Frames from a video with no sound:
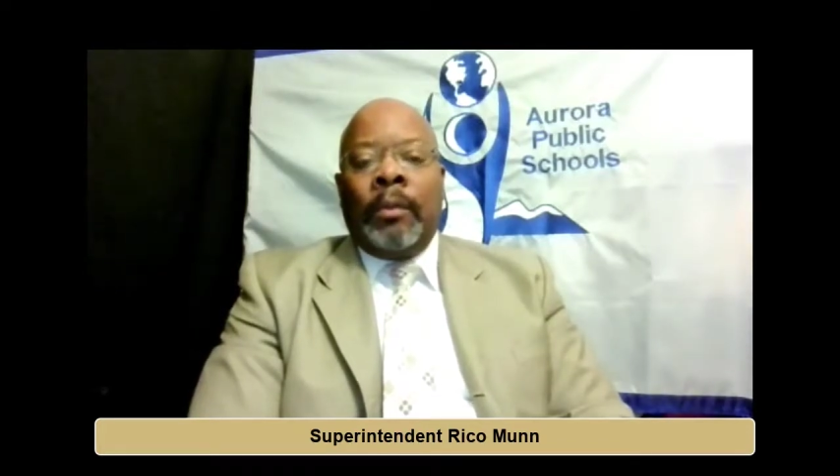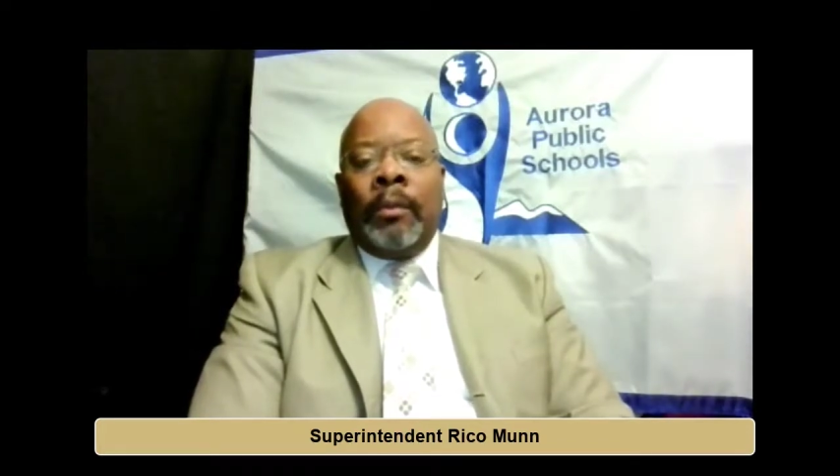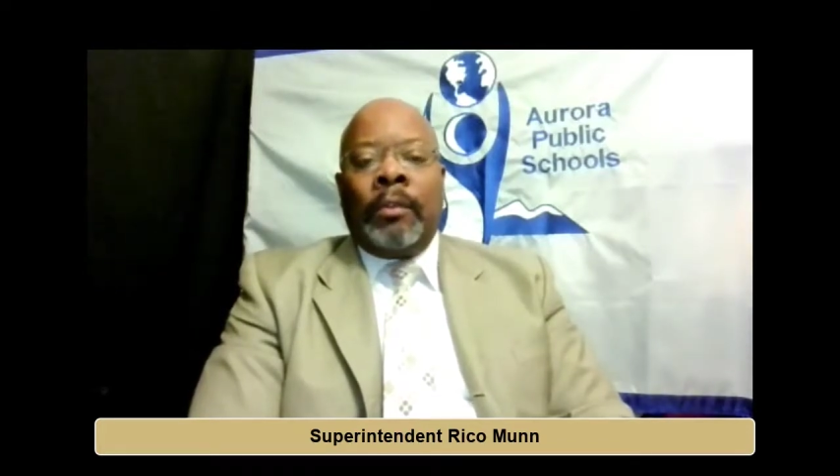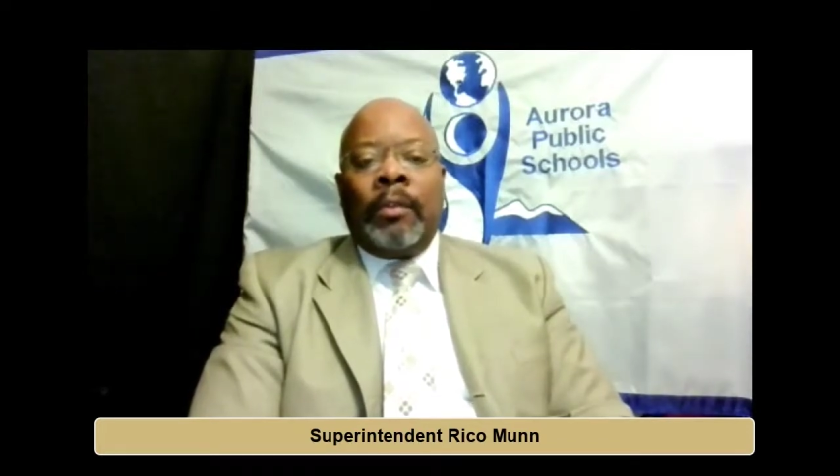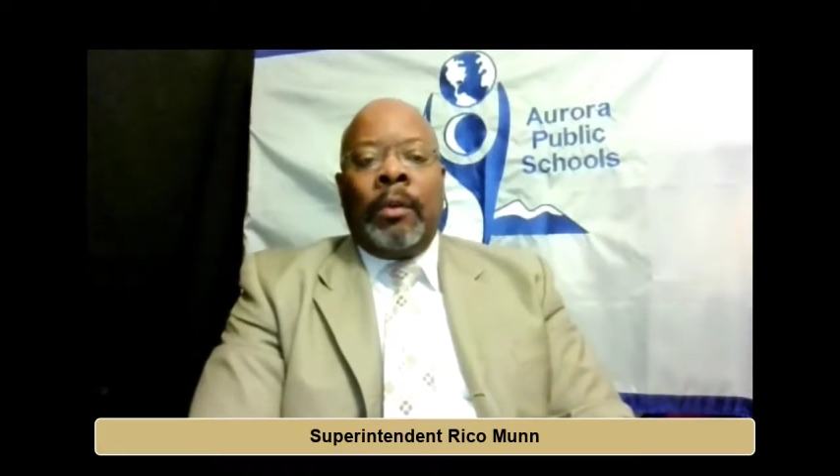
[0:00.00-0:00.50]

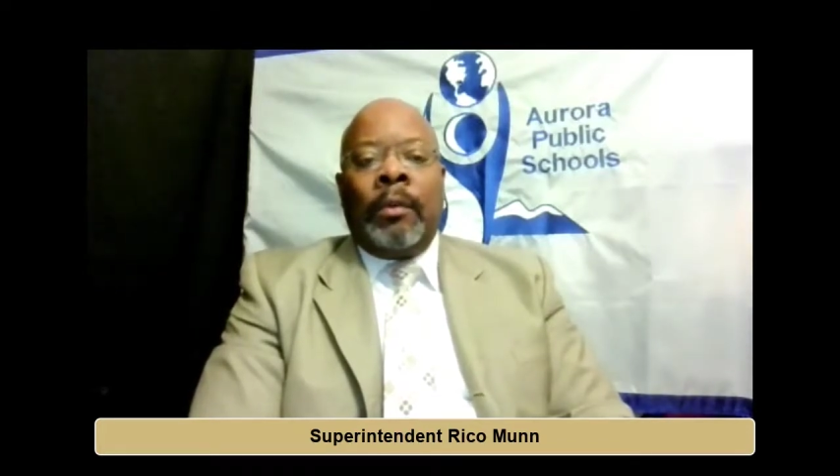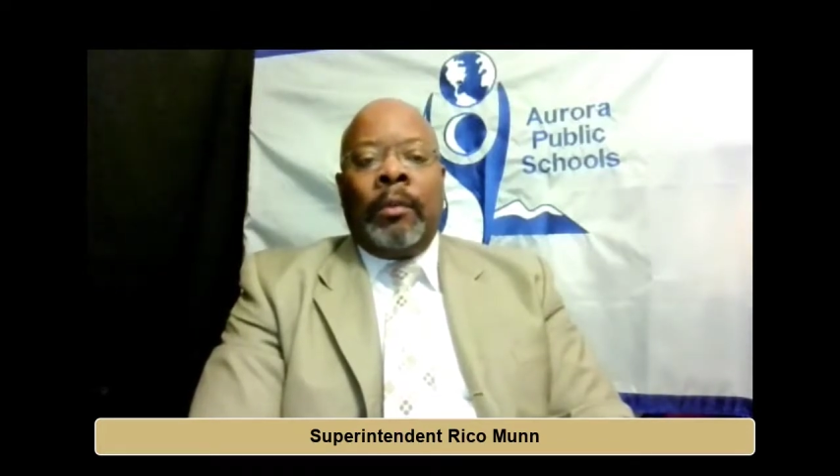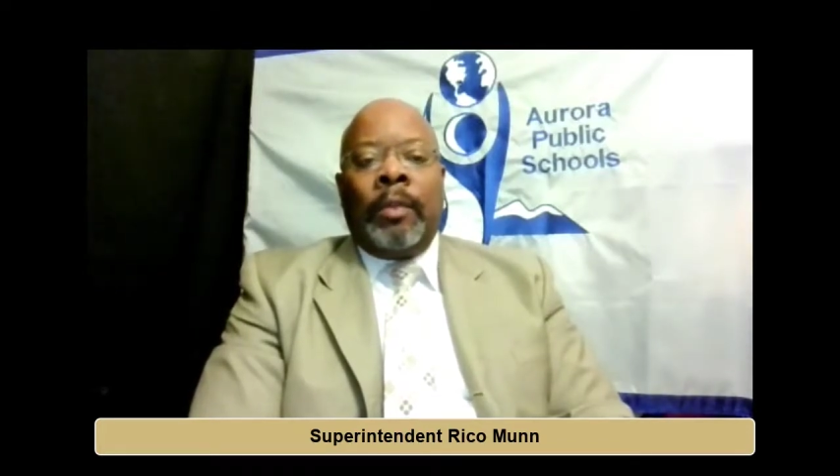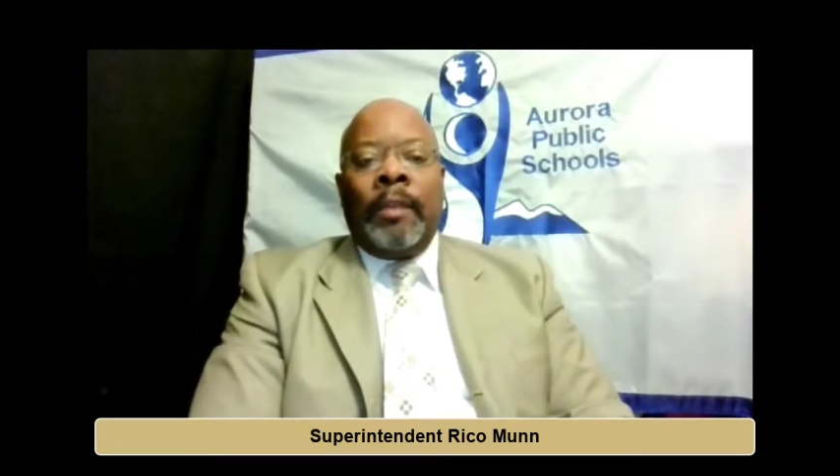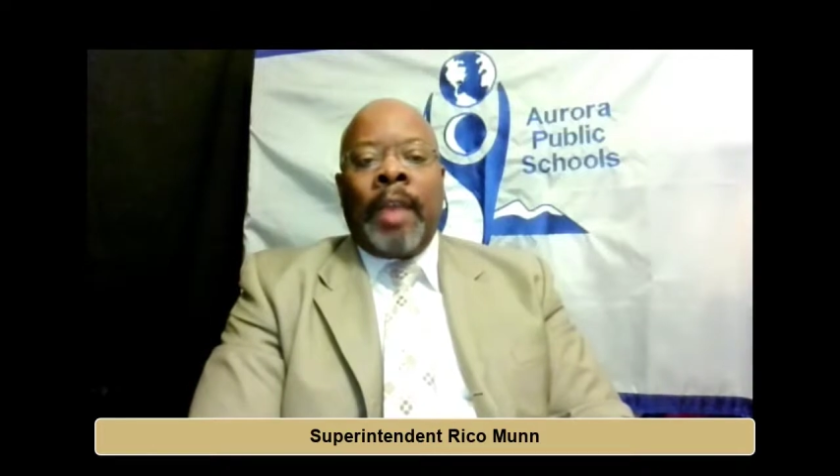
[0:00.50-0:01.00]
So
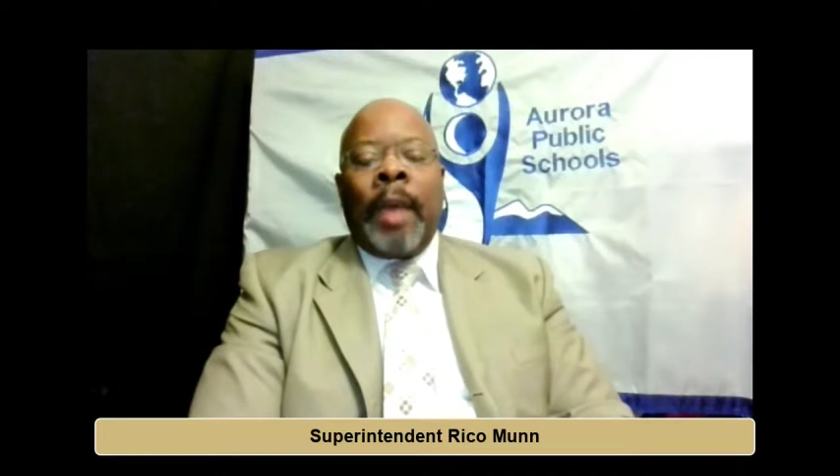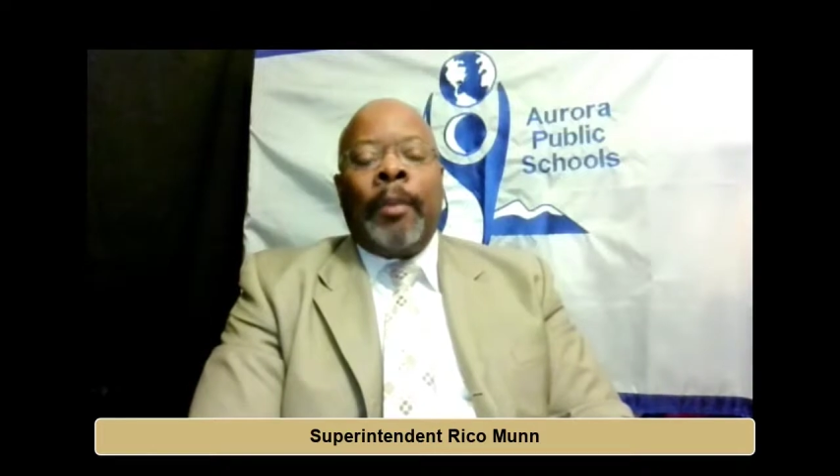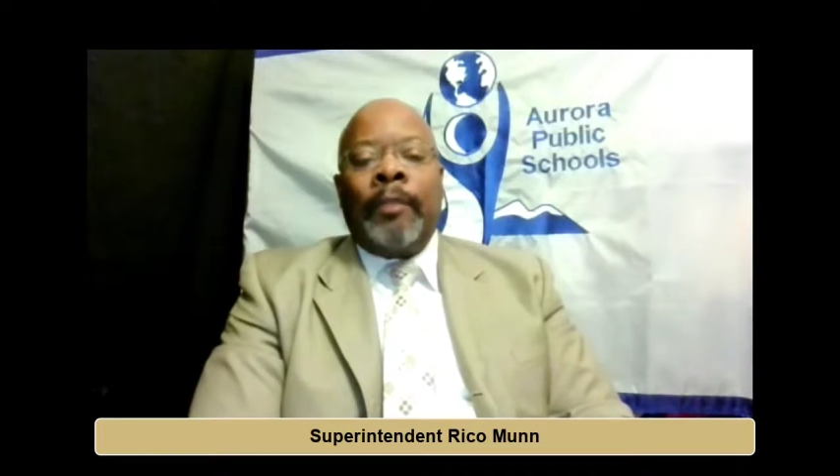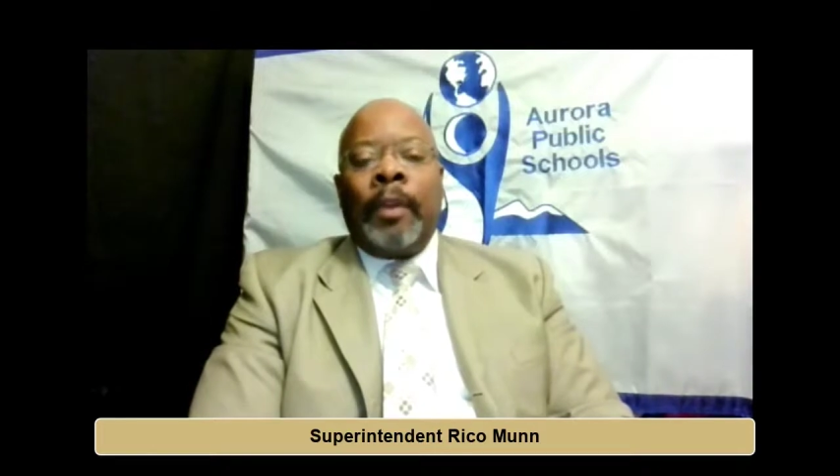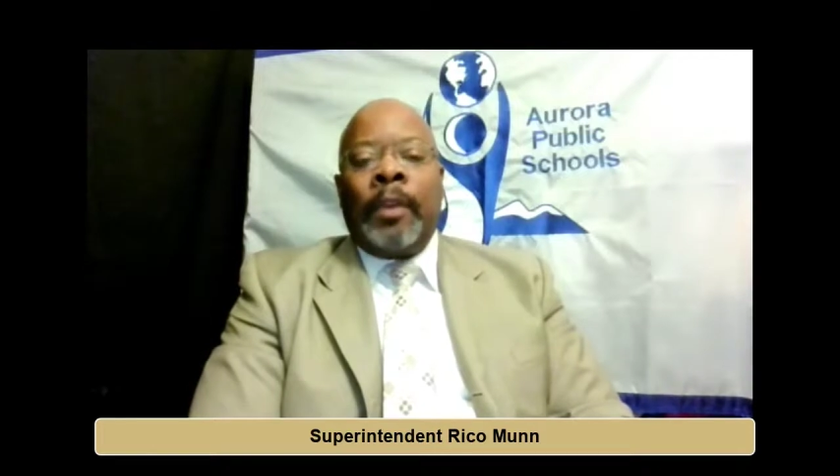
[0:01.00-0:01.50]
things
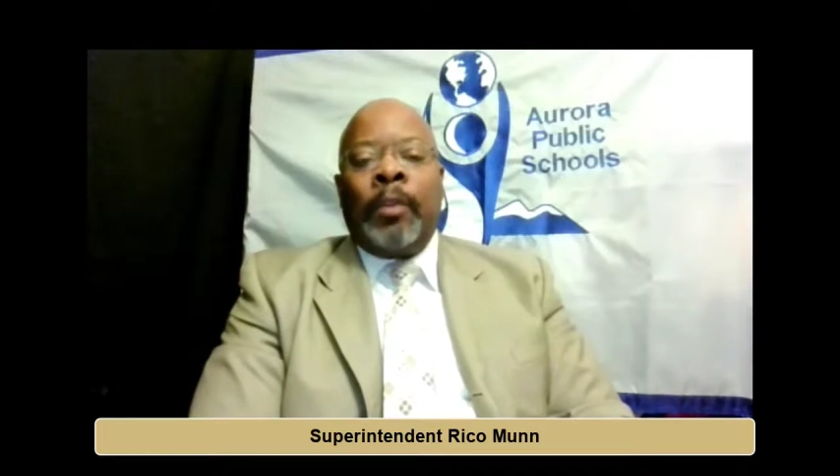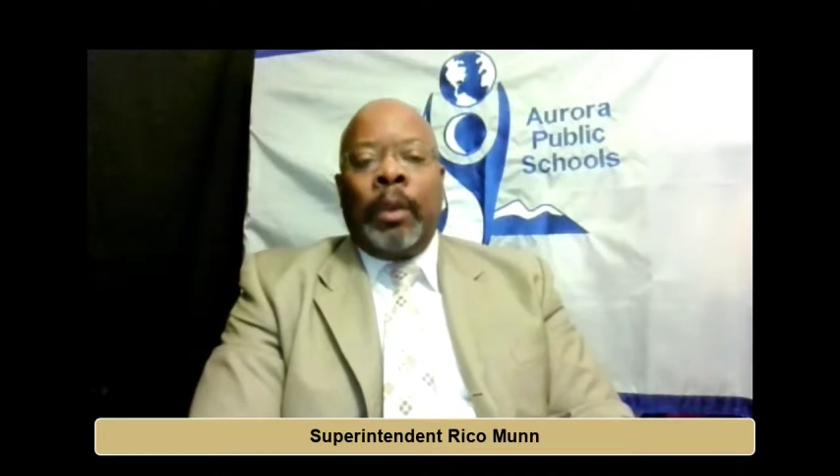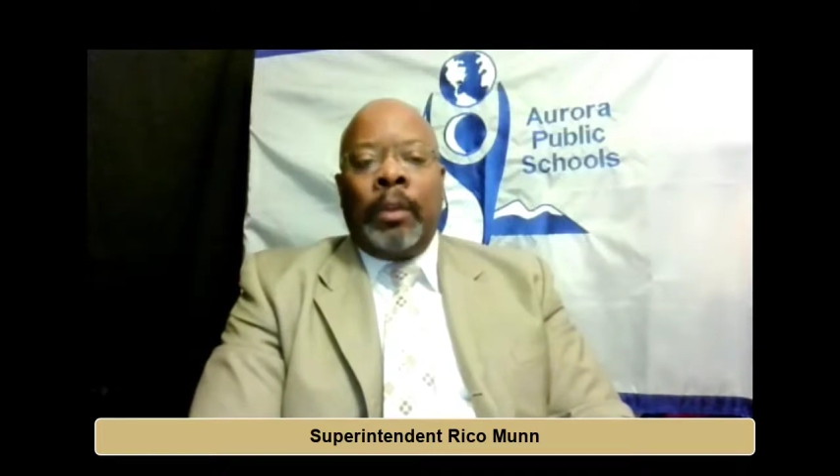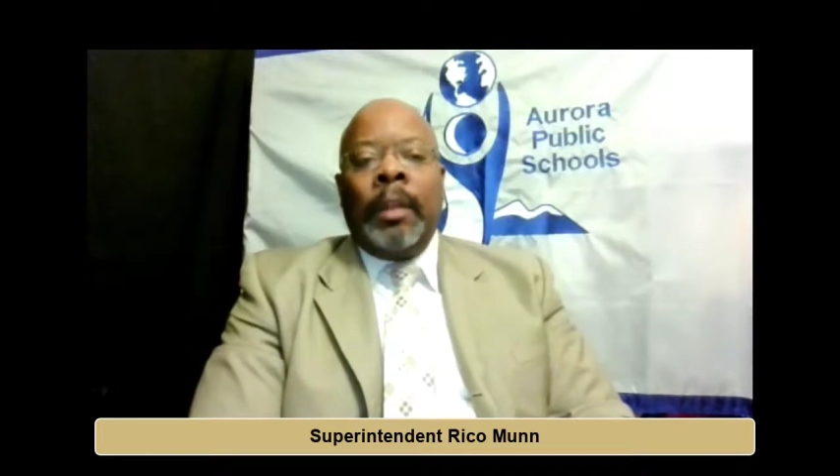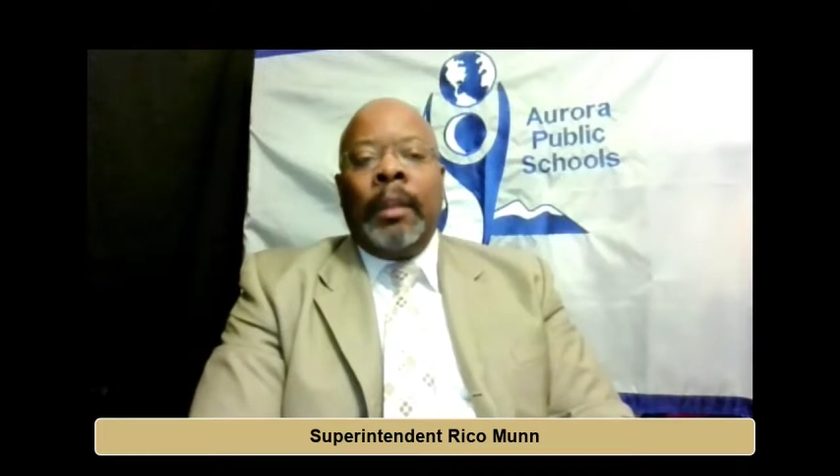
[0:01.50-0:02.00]
happened very
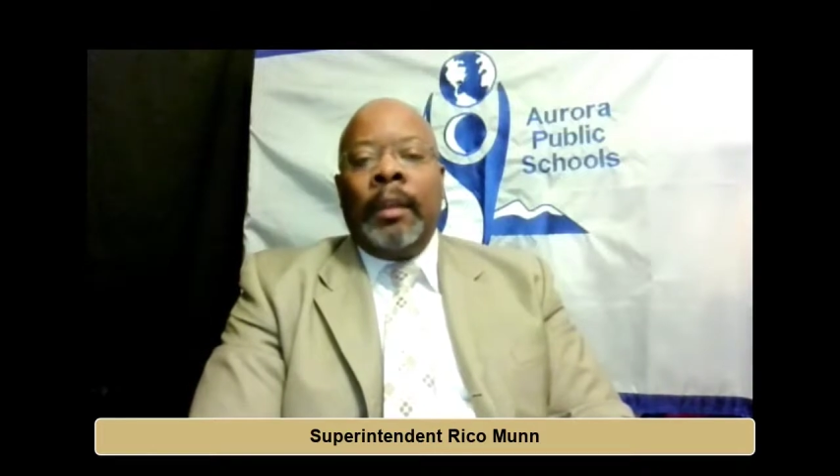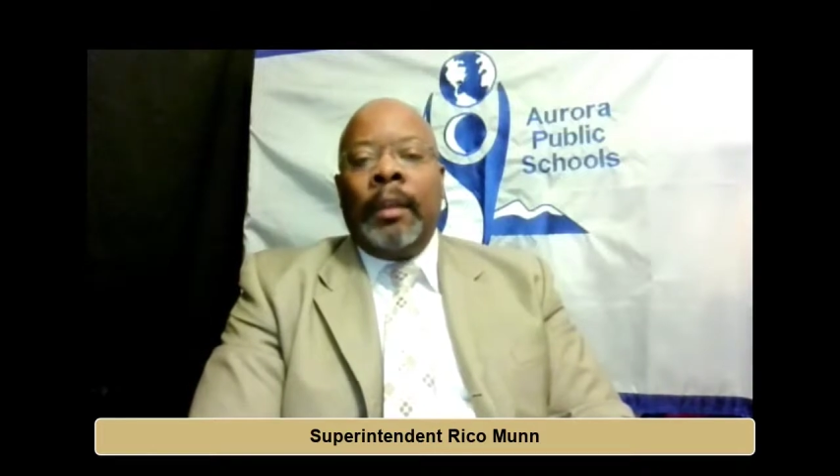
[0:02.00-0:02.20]
quickly,